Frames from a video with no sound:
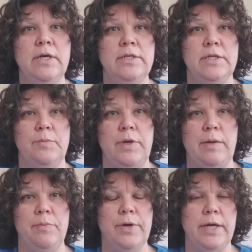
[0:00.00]
to
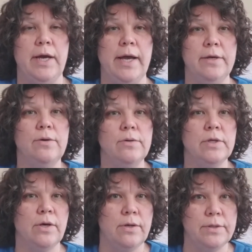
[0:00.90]
be pretty high hold
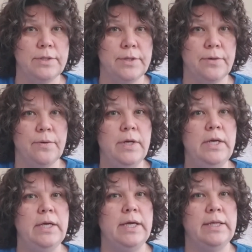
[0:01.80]
also.
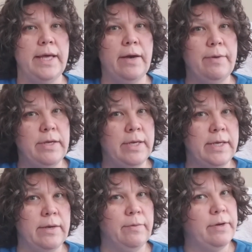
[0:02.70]
And that way you can
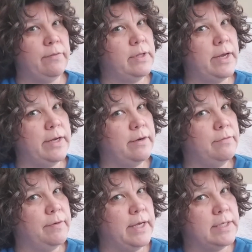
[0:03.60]
get rid of a lot of your
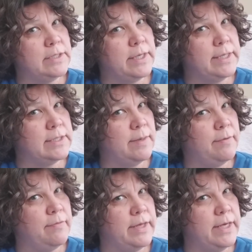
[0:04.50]
frizz. Like some
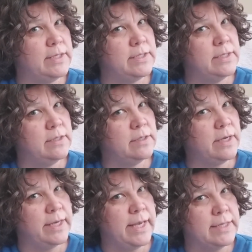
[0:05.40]
of this,
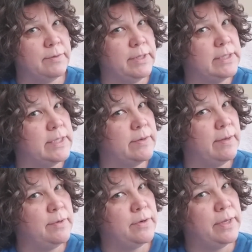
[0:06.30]
I can't really see what
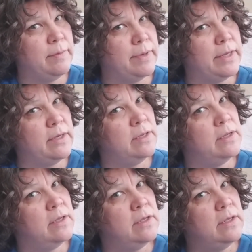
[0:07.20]
I'm doing, but
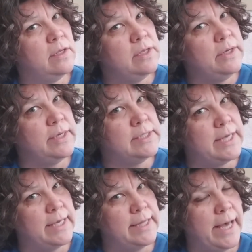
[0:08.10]
you could
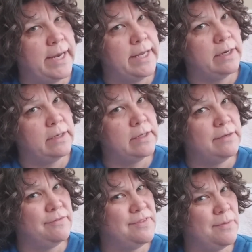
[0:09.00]
take that and
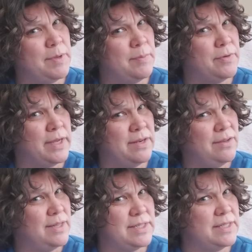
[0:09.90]
some people can
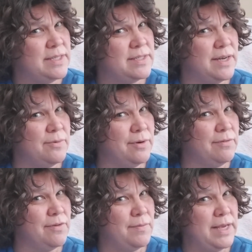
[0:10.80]
do this. It does not
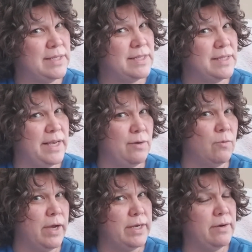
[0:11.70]
work for me to like
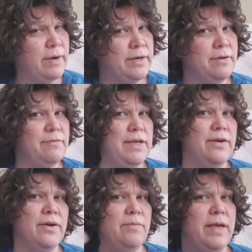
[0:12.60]
wind it around your
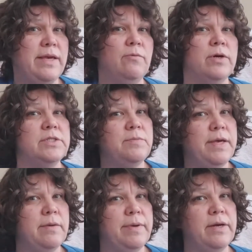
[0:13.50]
finger and make it want to
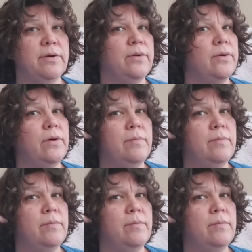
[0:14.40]
make a better curl.